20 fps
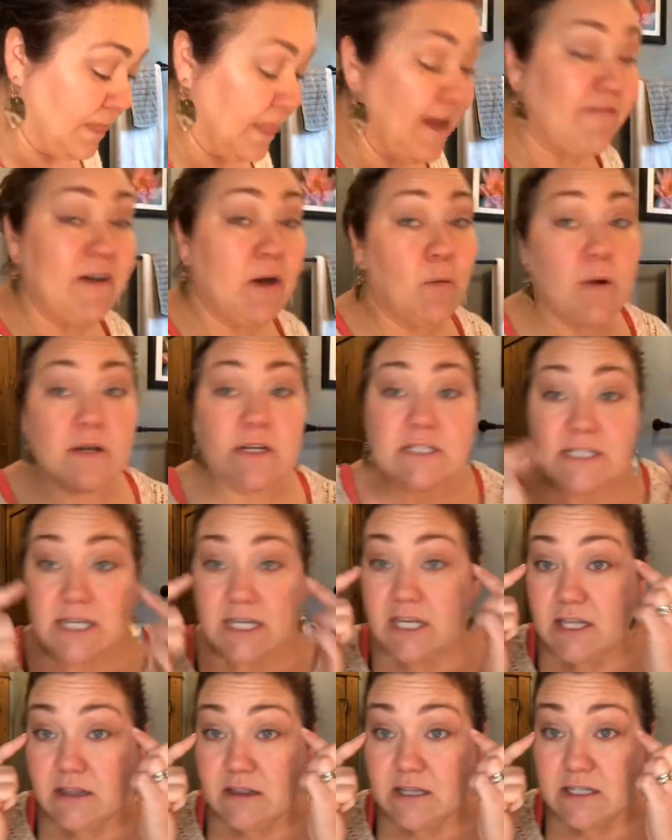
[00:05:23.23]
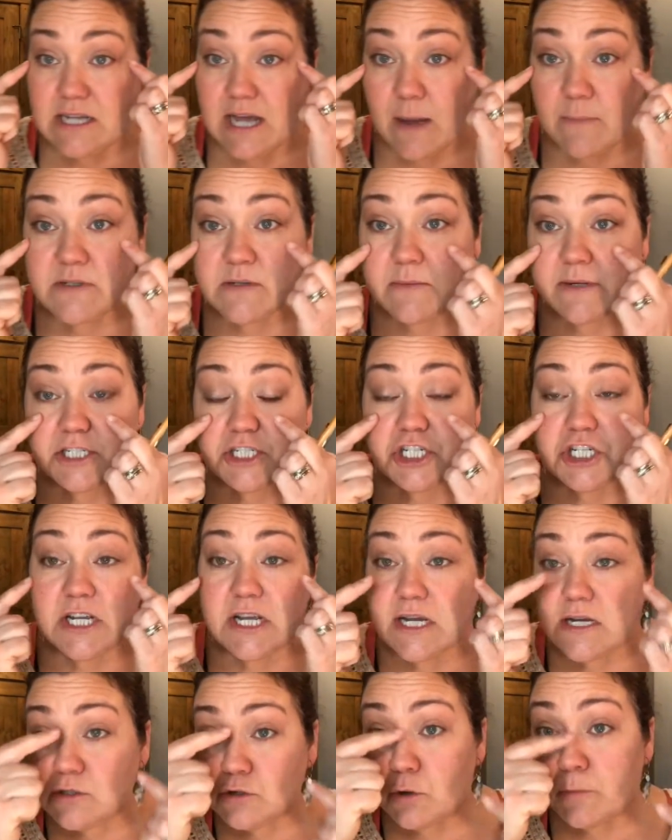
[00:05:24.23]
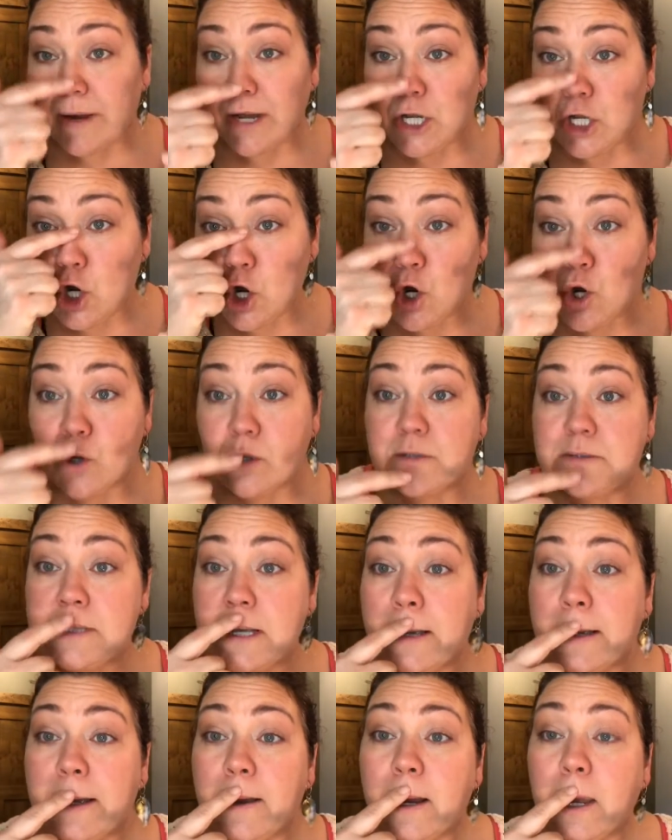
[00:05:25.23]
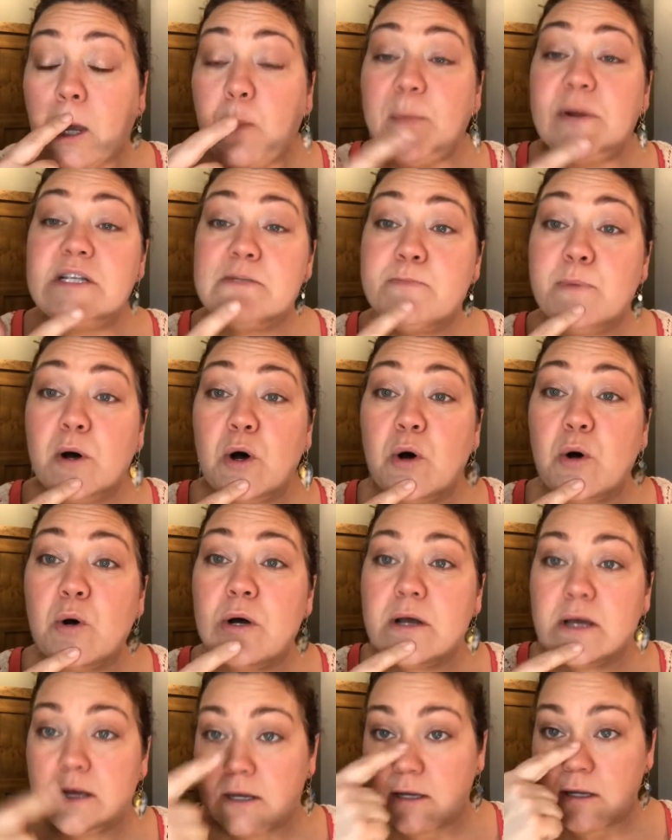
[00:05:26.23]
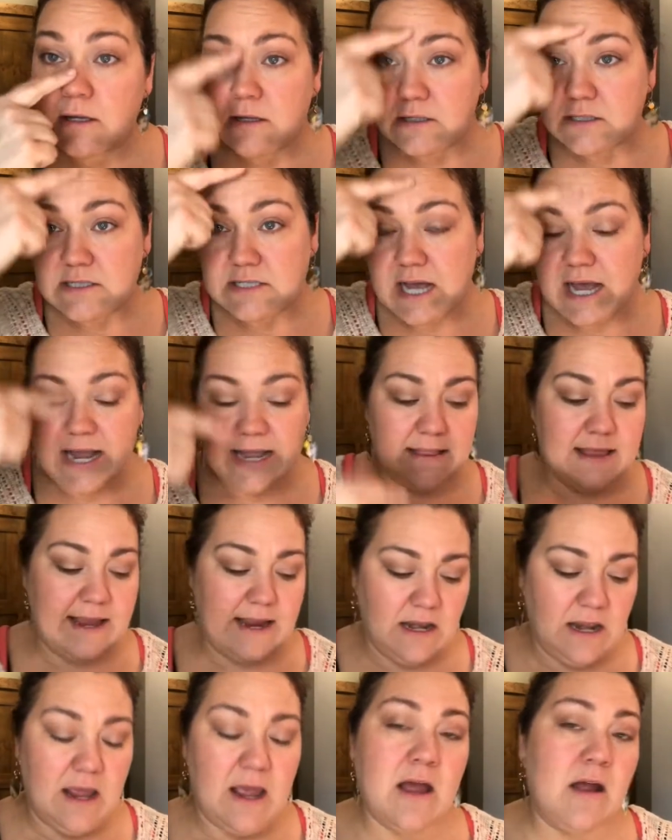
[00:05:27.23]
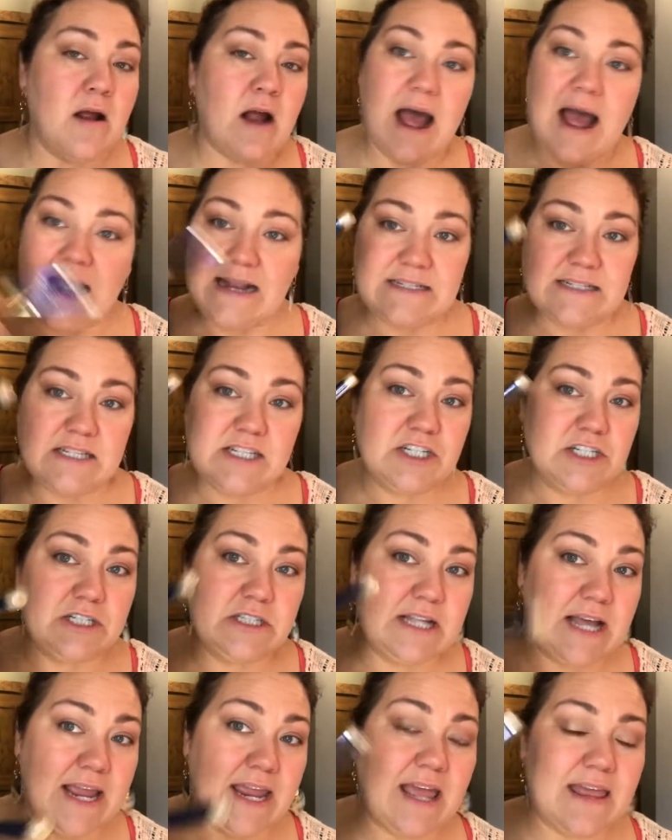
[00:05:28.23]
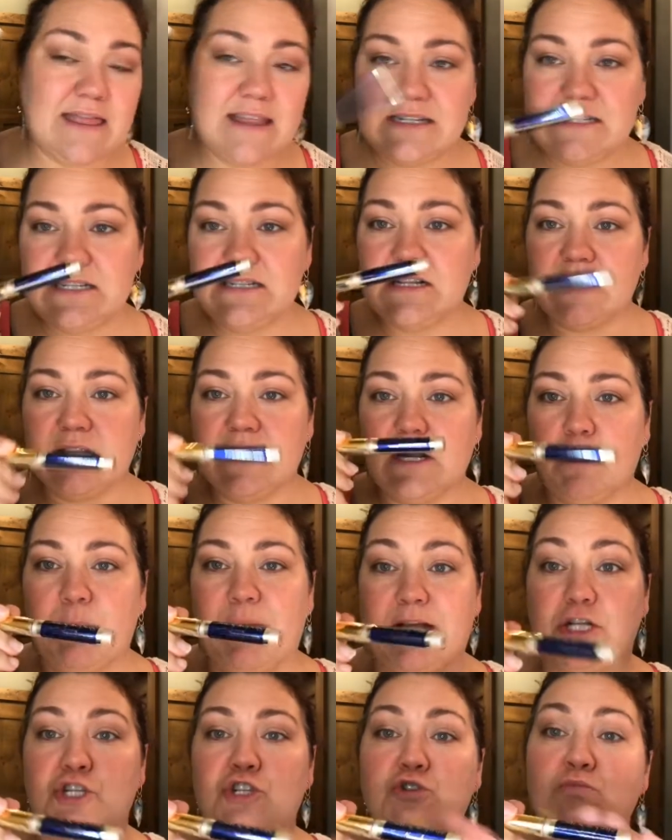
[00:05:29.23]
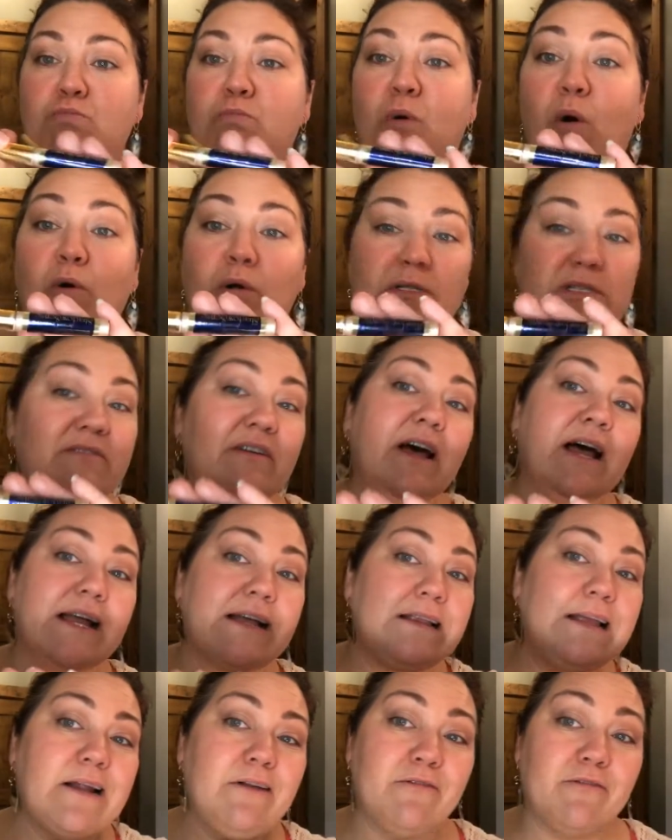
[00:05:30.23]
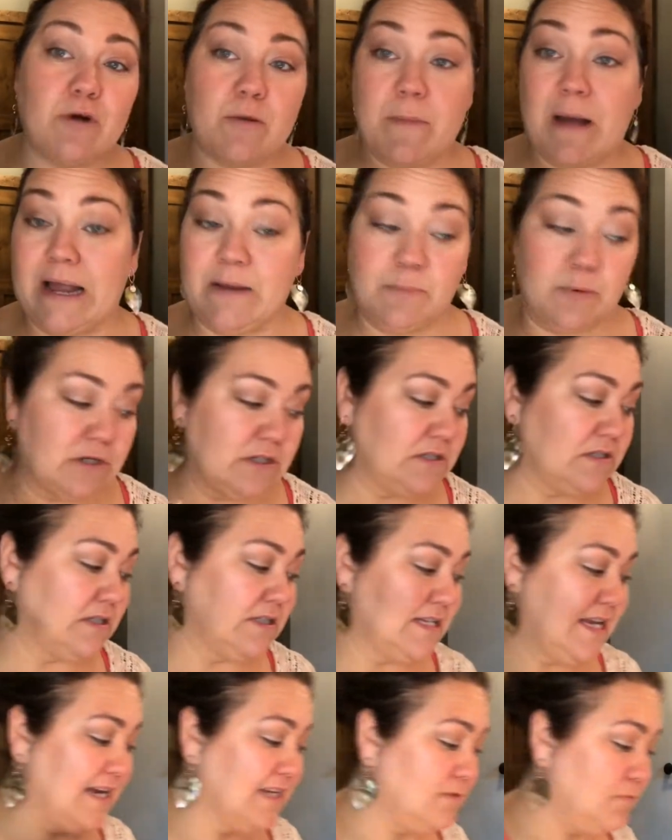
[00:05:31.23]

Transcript: If I wanted to hit the tops of my cheeks or my nose, Cupid's bow to highlight, I still like, this is a little bit too bold of a highlight for my personal taste